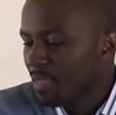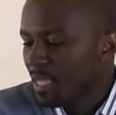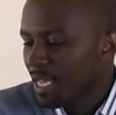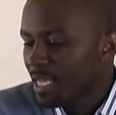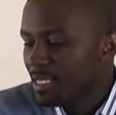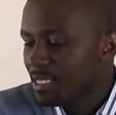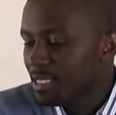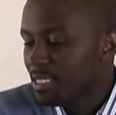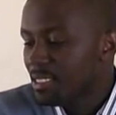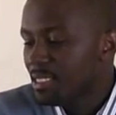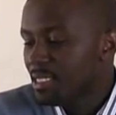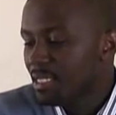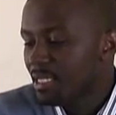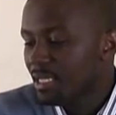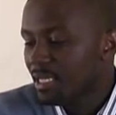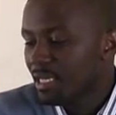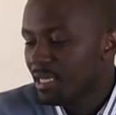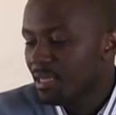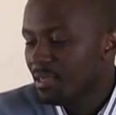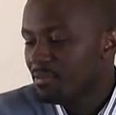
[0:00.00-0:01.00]

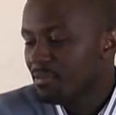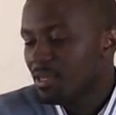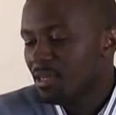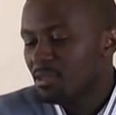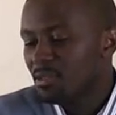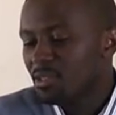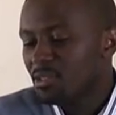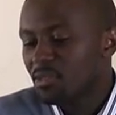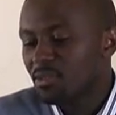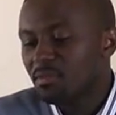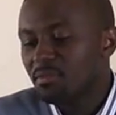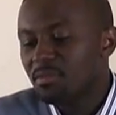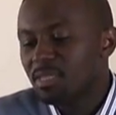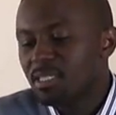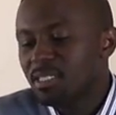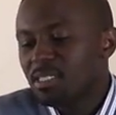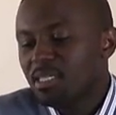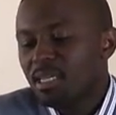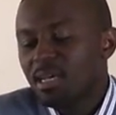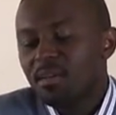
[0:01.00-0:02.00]
assessing, and evaluation of
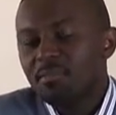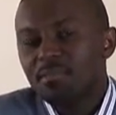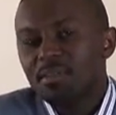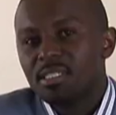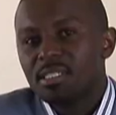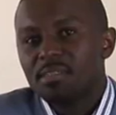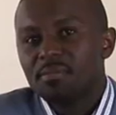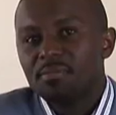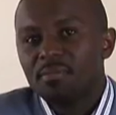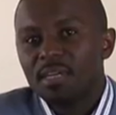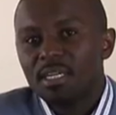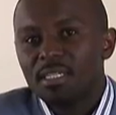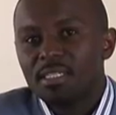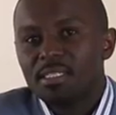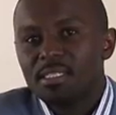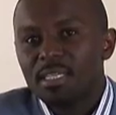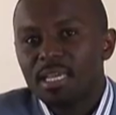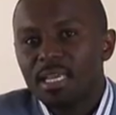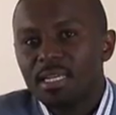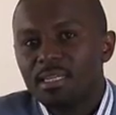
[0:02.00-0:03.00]
these adverse
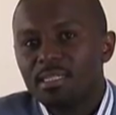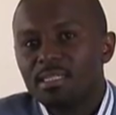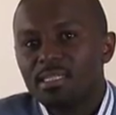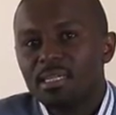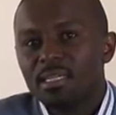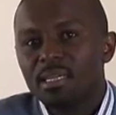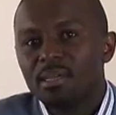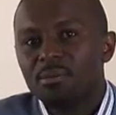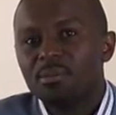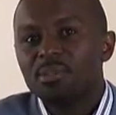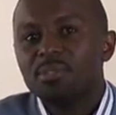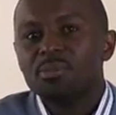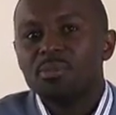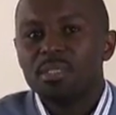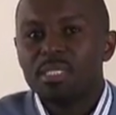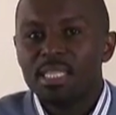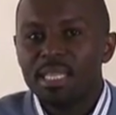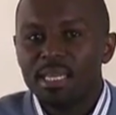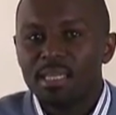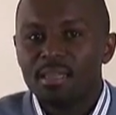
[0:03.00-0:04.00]
effects, and which will
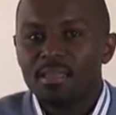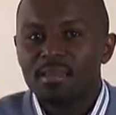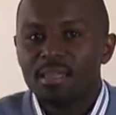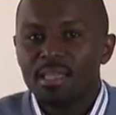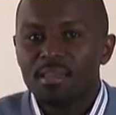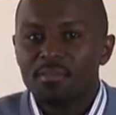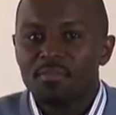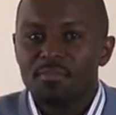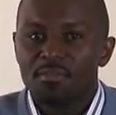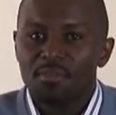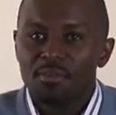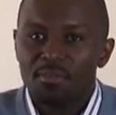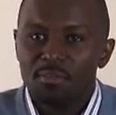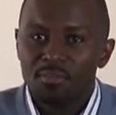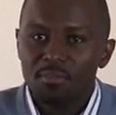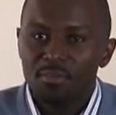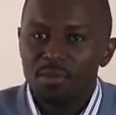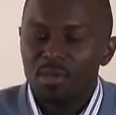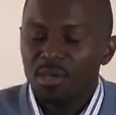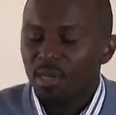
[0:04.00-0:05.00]
then
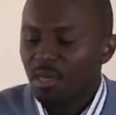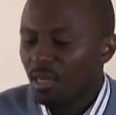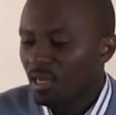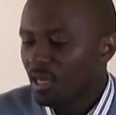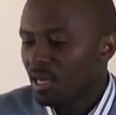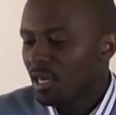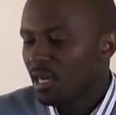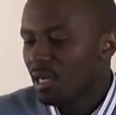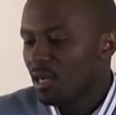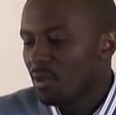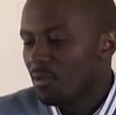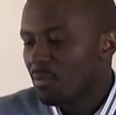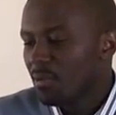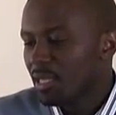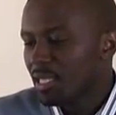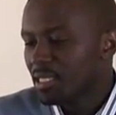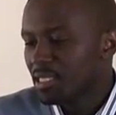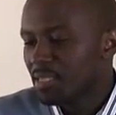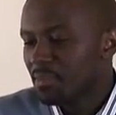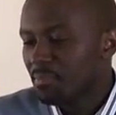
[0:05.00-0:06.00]
inform
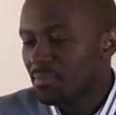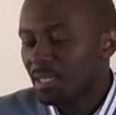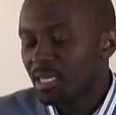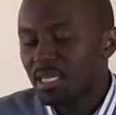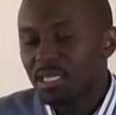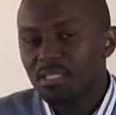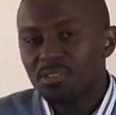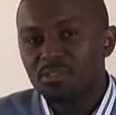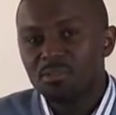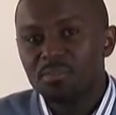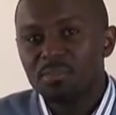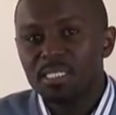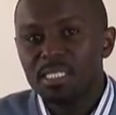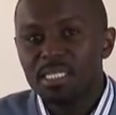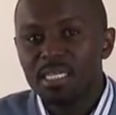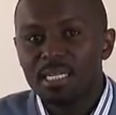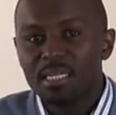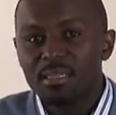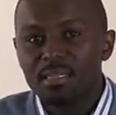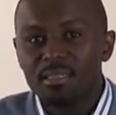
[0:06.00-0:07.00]
whether something needs to be
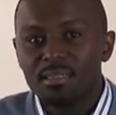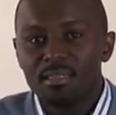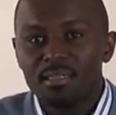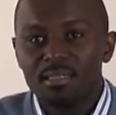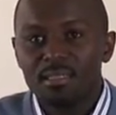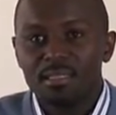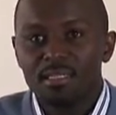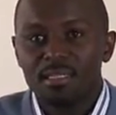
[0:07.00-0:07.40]
done